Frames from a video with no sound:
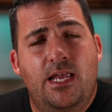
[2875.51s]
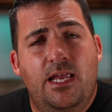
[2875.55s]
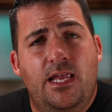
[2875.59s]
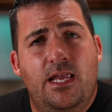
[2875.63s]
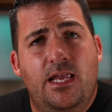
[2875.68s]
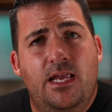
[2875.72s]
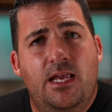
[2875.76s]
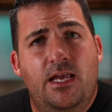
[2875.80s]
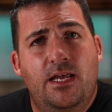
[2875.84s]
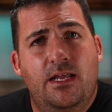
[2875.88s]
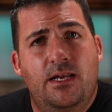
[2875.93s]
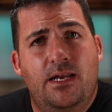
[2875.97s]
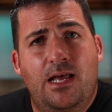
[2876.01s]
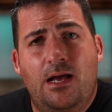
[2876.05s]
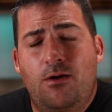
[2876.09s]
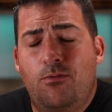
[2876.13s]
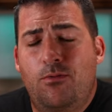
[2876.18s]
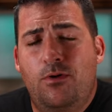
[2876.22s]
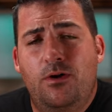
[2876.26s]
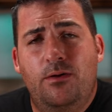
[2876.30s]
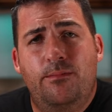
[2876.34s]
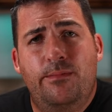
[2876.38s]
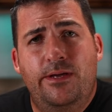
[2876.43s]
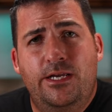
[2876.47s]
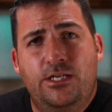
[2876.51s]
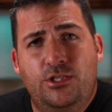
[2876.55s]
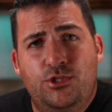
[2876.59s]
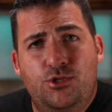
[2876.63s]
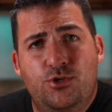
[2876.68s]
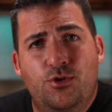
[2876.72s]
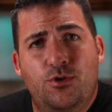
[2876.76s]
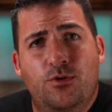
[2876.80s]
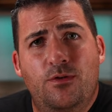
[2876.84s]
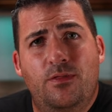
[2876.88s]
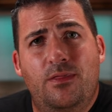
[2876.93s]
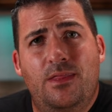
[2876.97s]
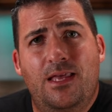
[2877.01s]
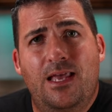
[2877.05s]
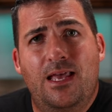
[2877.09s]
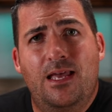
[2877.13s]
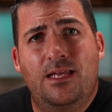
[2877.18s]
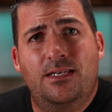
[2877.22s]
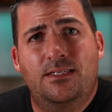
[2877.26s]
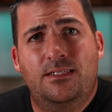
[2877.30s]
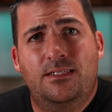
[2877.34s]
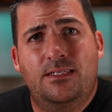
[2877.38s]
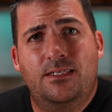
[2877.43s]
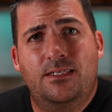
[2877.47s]
and I want to make sure
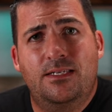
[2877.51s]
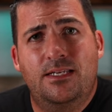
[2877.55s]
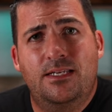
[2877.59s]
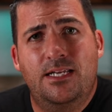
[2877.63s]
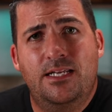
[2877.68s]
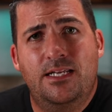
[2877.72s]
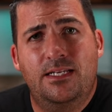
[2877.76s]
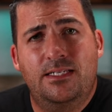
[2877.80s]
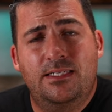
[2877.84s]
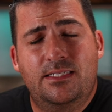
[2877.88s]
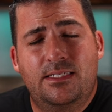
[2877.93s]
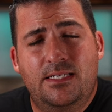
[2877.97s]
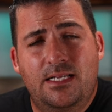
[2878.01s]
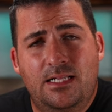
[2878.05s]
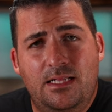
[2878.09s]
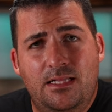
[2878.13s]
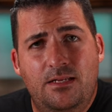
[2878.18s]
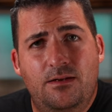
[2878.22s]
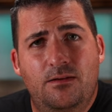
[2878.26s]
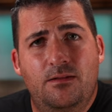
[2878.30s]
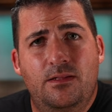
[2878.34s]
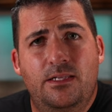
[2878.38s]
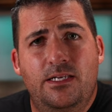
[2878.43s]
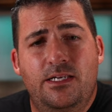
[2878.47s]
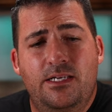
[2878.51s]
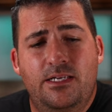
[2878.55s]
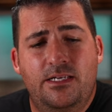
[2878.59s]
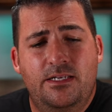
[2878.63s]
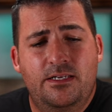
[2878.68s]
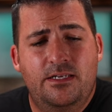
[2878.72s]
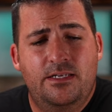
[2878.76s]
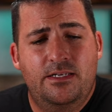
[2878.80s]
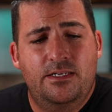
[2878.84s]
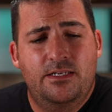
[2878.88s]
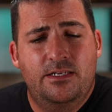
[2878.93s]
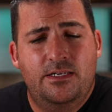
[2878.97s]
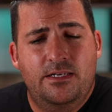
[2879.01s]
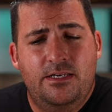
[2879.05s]
that it's clearly,